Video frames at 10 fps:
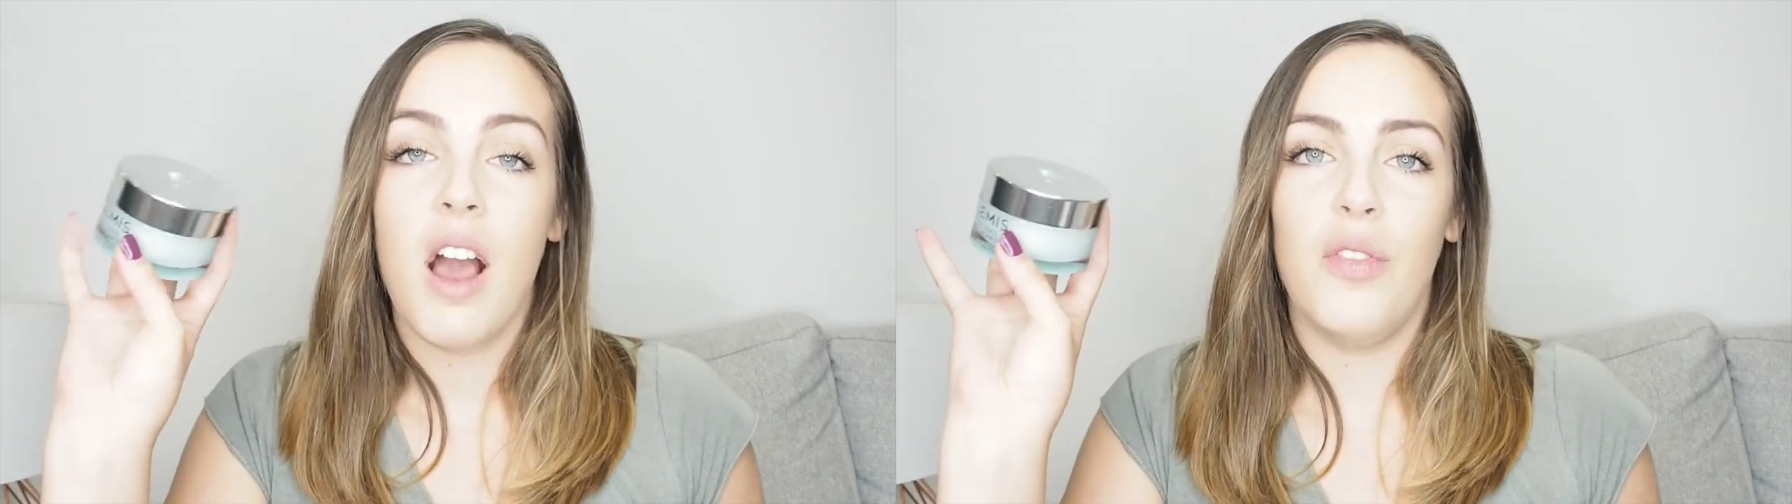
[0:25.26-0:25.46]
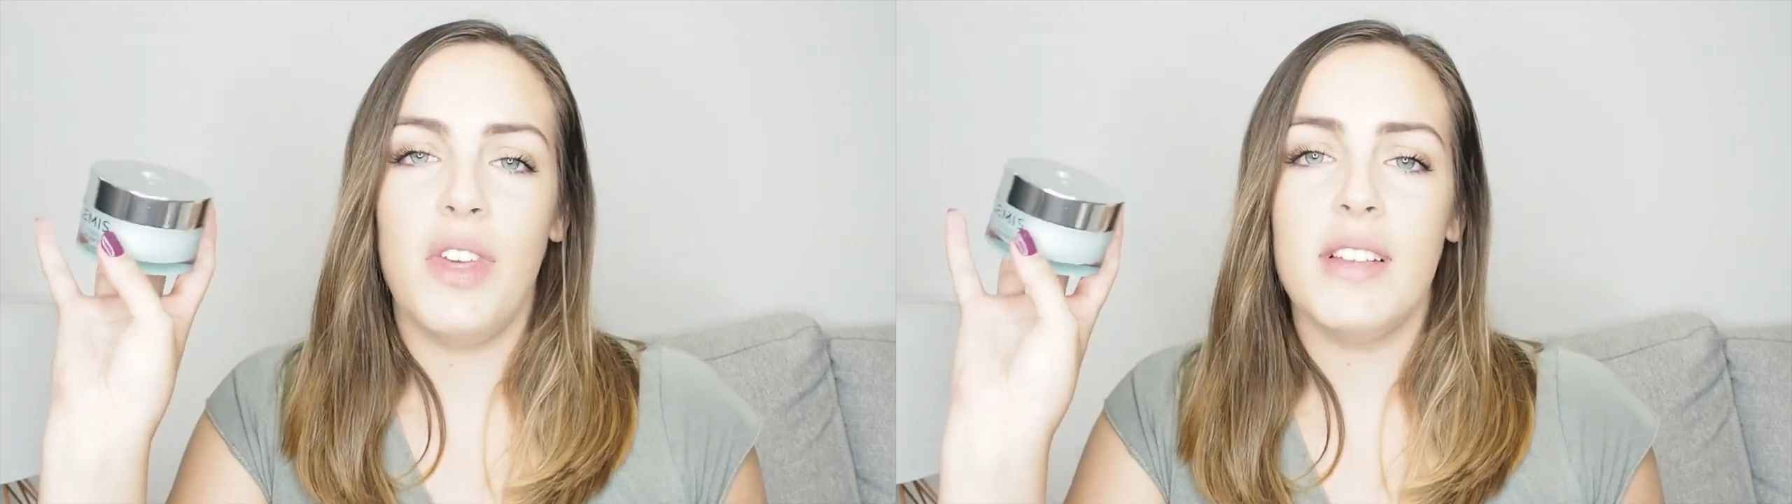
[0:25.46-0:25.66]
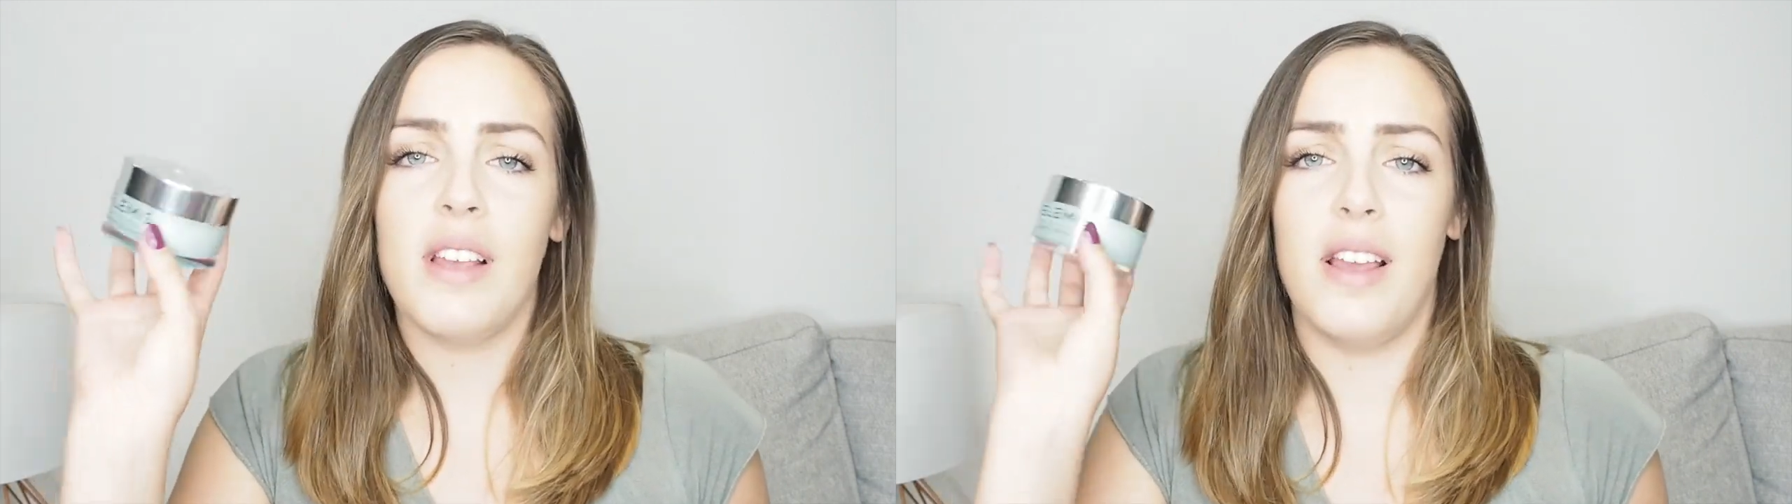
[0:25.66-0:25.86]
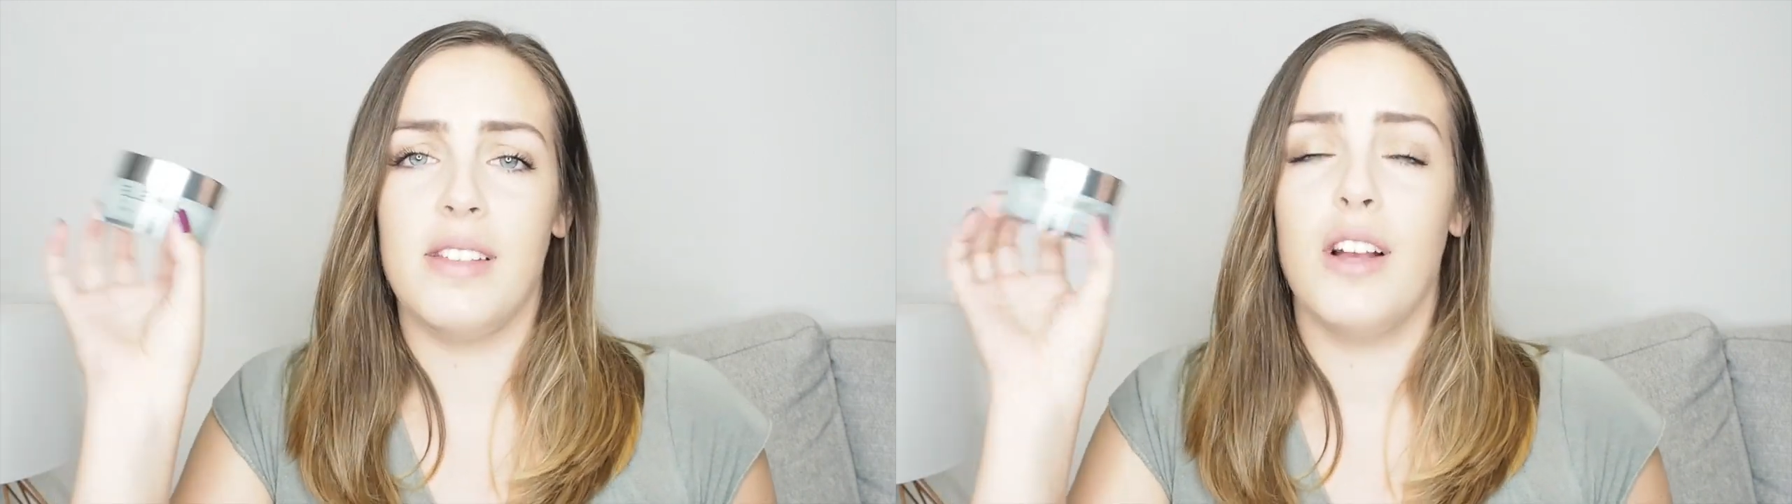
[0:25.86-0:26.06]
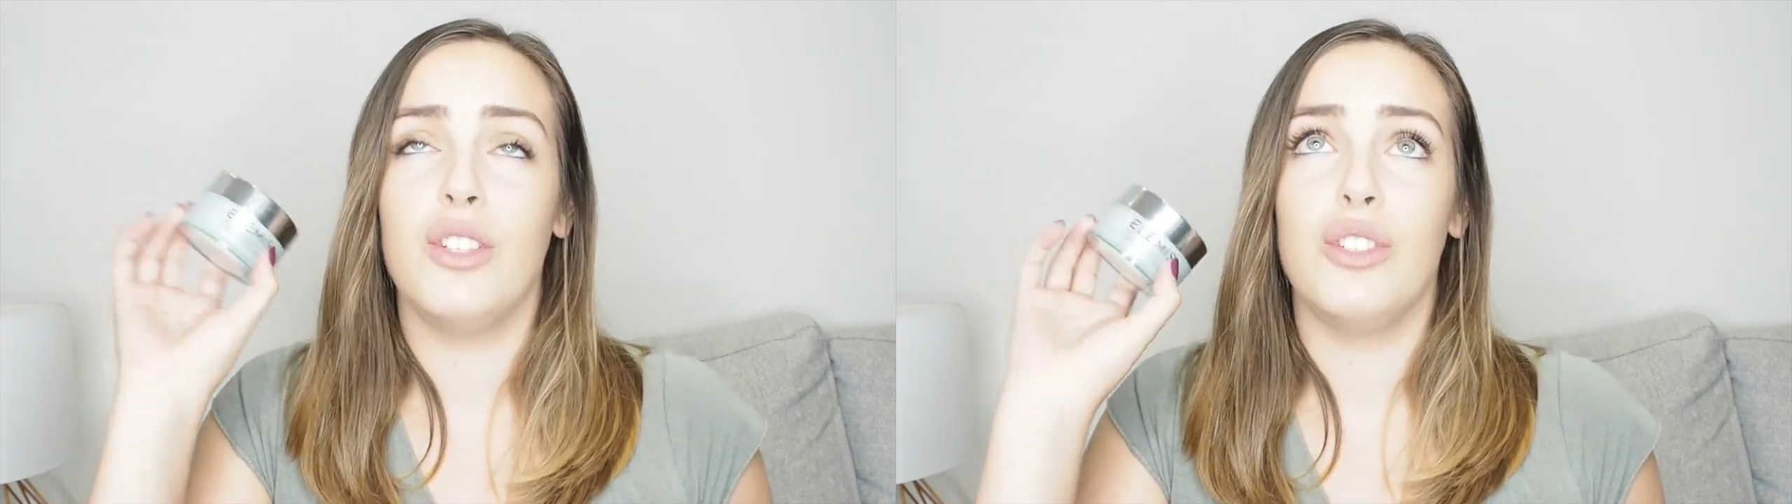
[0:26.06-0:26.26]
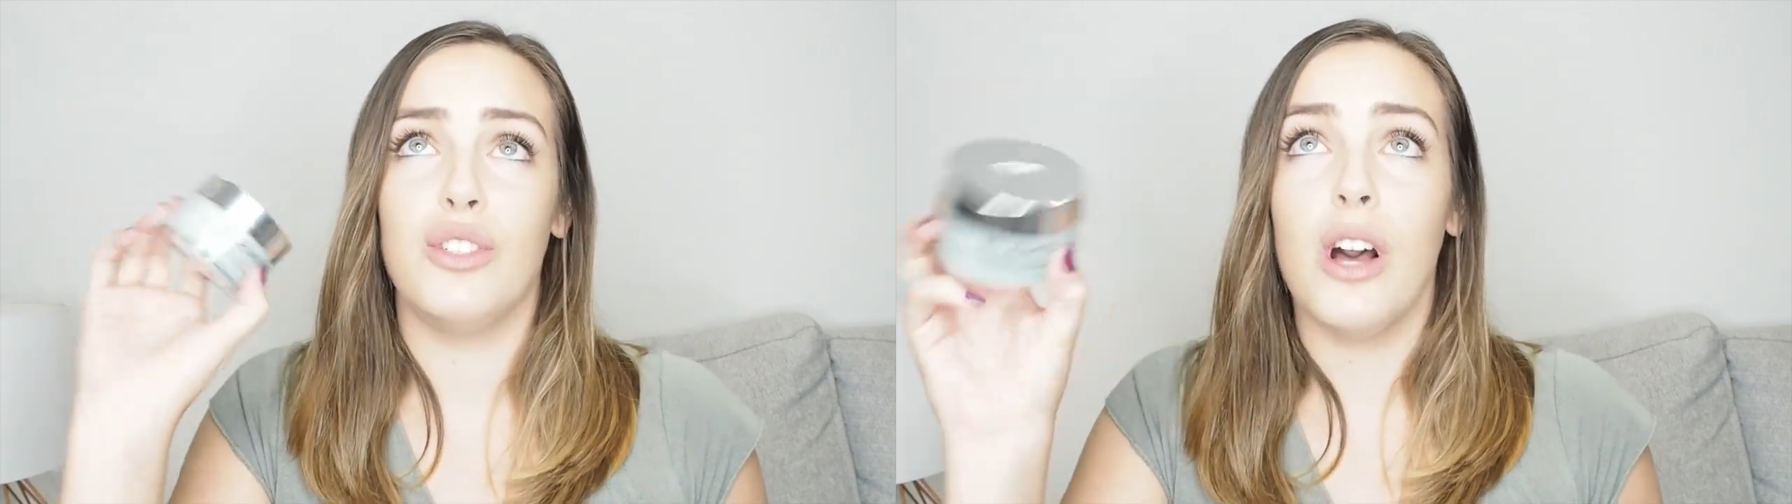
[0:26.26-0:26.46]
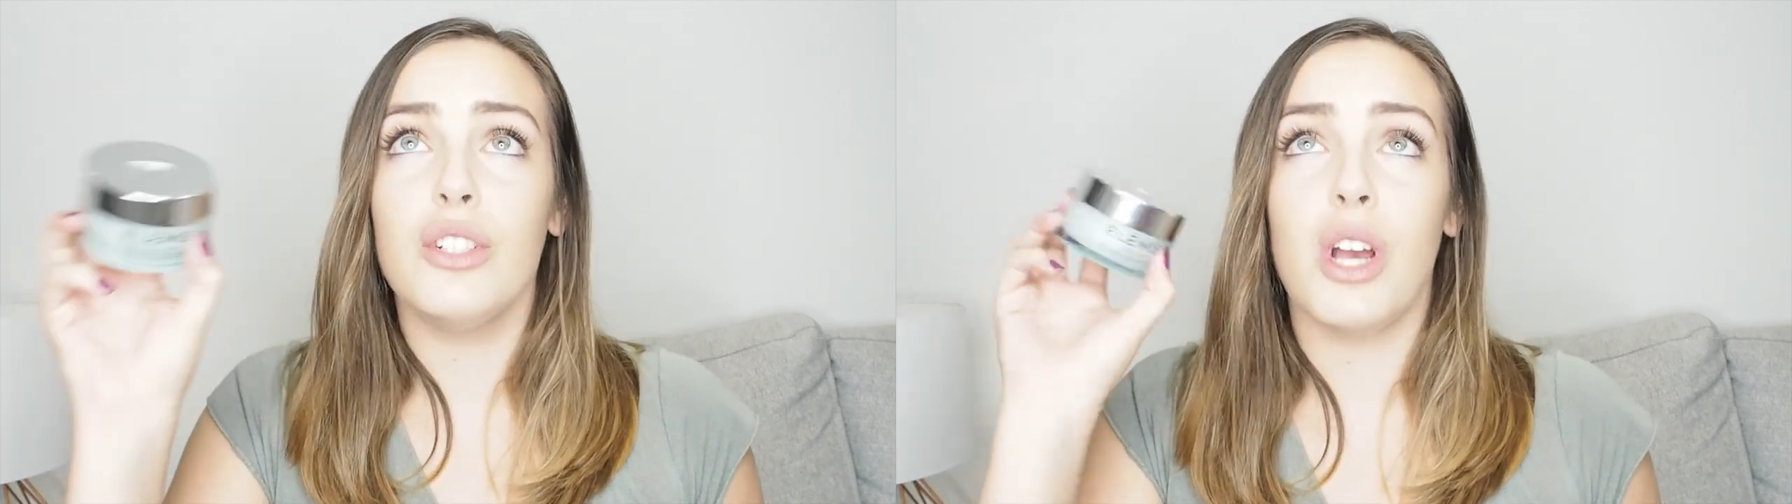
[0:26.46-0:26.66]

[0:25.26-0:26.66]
This is such